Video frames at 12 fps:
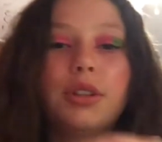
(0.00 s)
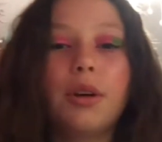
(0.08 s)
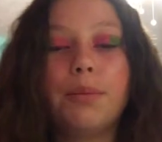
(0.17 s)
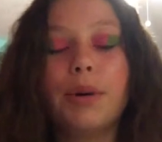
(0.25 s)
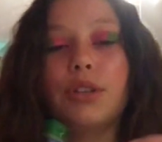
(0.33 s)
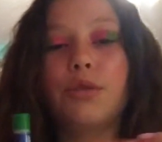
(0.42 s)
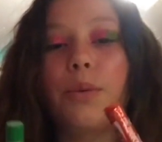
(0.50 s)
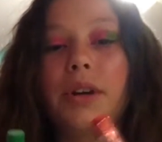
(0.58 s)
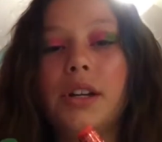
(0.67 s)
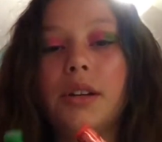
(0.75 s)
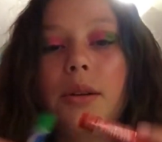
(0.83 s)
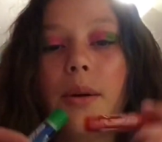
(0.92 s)

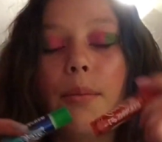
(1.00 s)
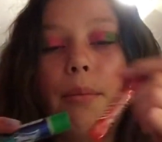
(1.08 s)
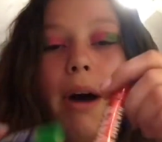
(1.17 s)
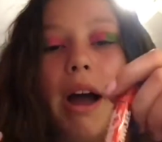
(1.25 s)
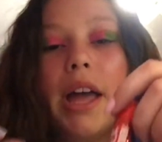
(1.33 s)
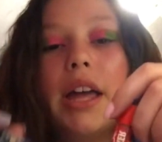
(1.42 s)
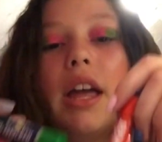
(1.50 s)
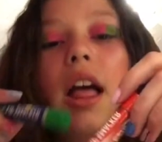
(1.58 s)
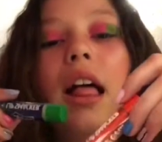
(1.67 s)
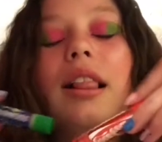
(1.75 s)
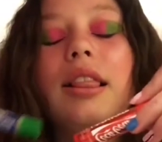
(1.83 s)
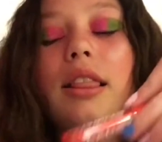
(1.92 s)
between my
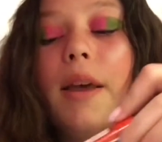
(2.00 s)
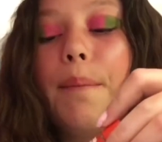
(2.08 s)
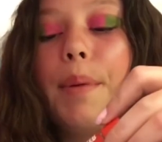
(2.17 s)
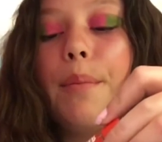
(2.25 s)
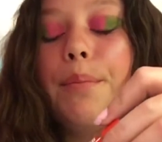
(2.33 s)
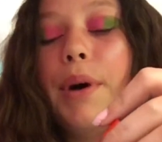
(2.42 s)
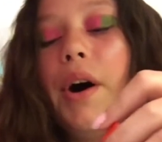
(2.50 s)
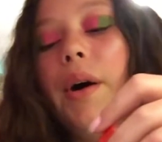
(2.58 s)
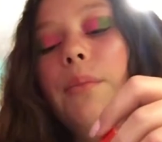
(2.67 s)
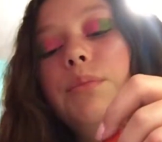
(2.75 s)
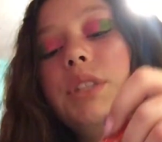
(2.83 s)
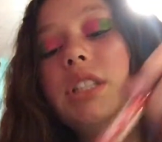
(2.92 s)
lip
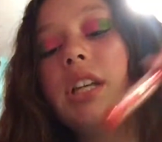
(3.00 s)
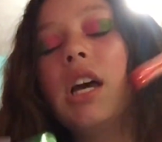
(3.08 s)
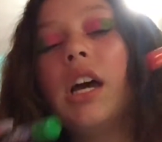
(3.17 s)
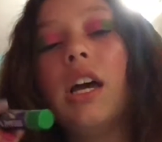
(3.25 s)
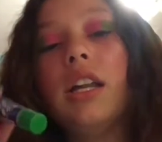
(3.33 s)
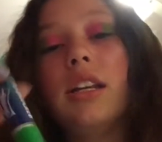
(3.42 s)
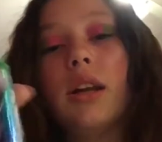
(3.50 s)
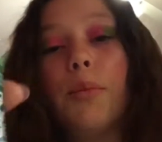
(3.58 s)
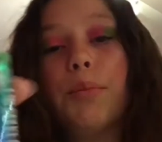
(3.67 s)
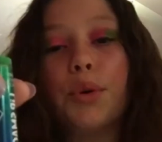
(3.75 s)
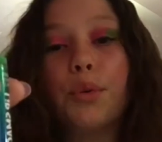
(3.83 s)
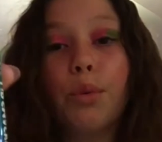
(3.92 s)
balms,
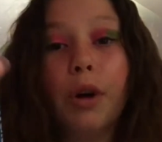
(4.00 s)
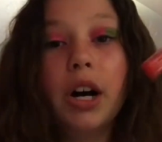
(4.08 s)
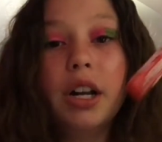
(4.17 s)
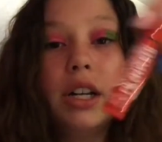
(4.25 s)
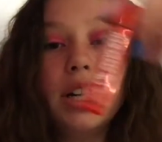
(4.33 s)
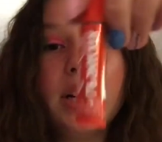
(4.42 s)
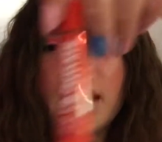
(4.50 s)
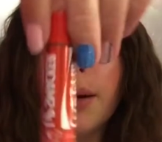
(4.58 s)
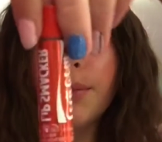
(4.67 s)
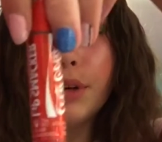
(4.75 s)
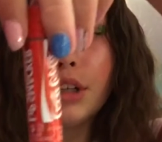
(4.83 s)
number 1 and number